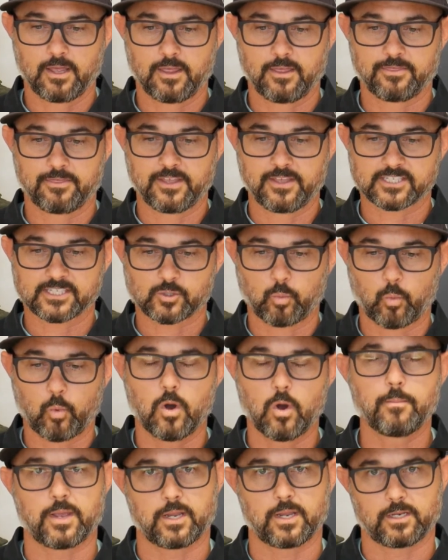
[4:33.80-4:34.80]
this
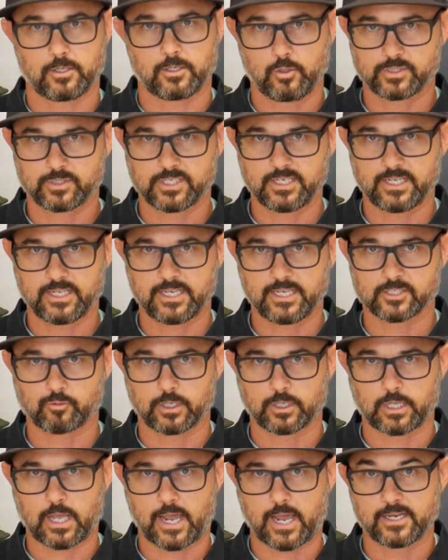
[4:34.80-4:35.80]
woman who's an
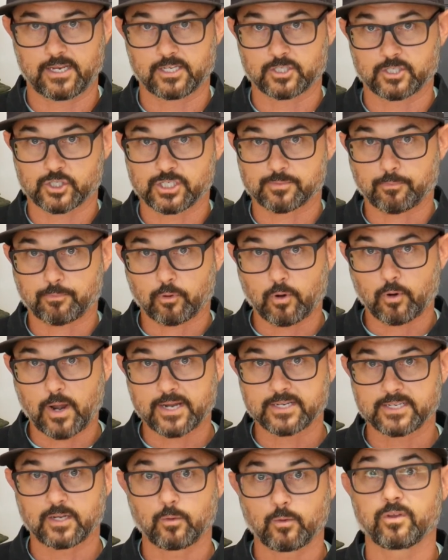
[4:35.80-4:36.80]
Israelite. And she's
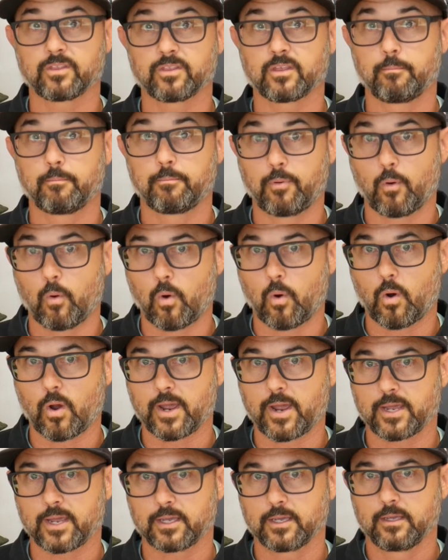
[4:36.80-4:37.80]
pregnant with a boy.
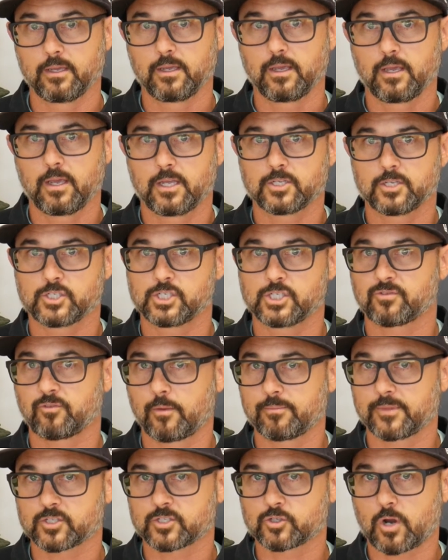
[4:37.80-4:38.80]
She's
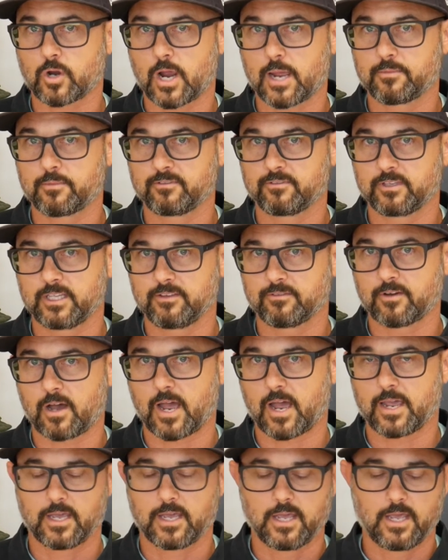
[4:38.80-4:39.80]
from the tribe of Levi.
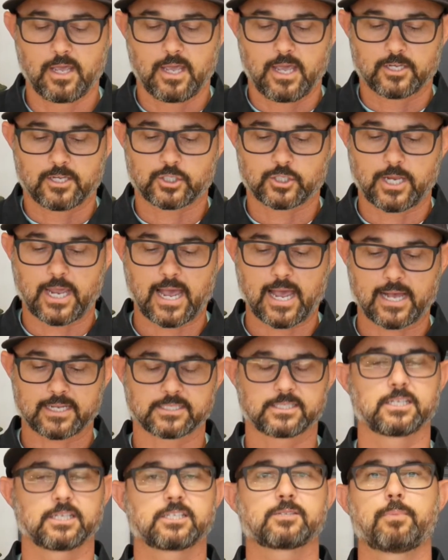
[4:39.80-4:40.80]
She has
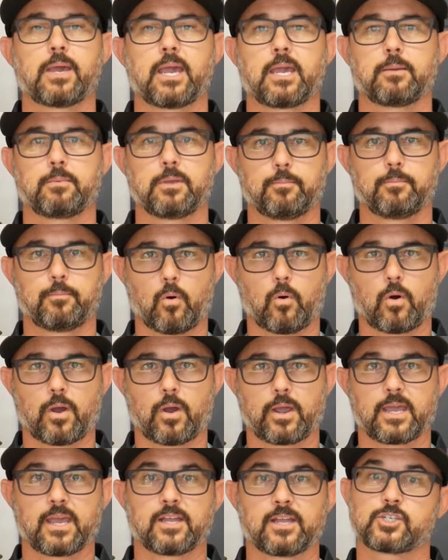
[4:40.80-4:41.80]
this baby boy,
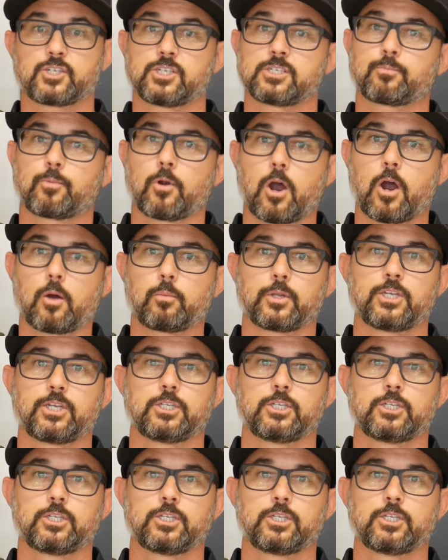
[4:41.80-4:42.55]
and she's probably